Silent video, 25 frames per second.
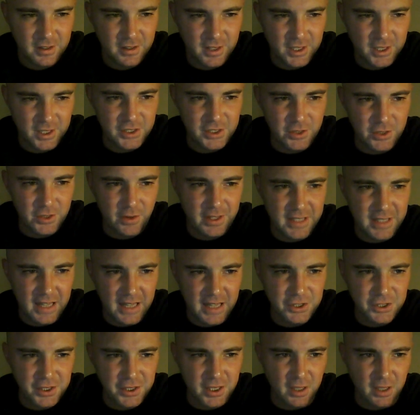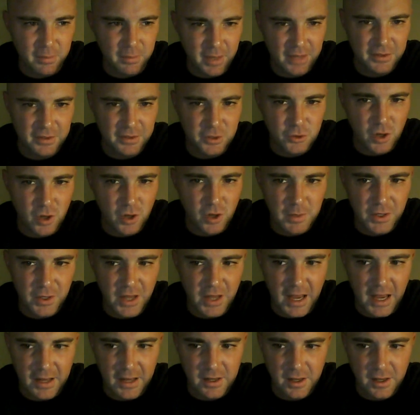stirring that shit up, and the drama
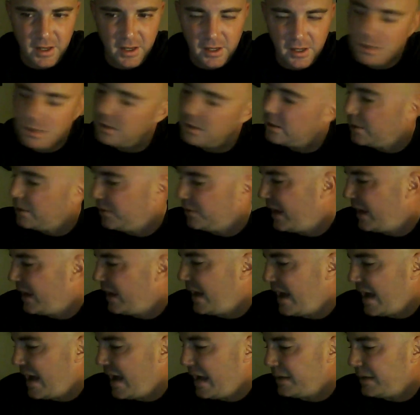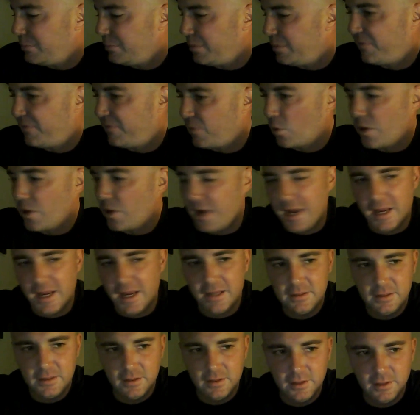that they had
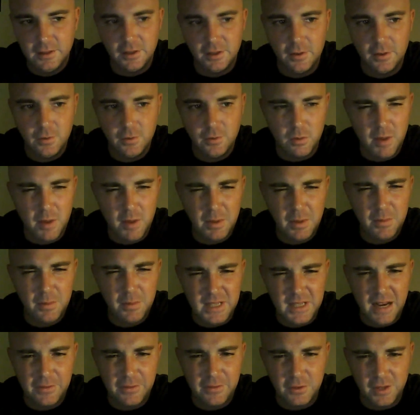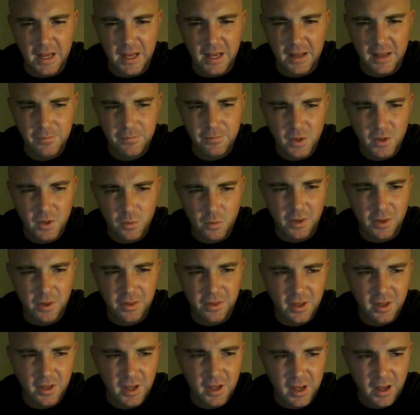beforehand, you know, or maybe it was after that
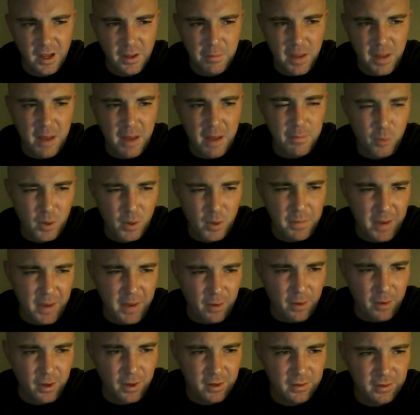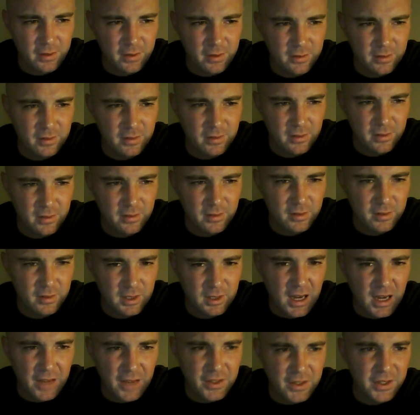with Matt Boy Power,
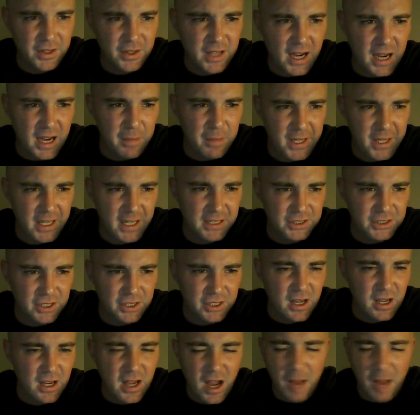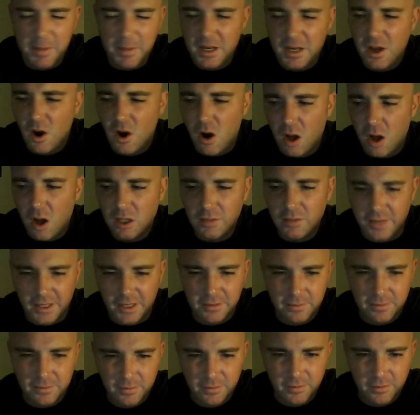and then the IPS shit. I mean, all of it.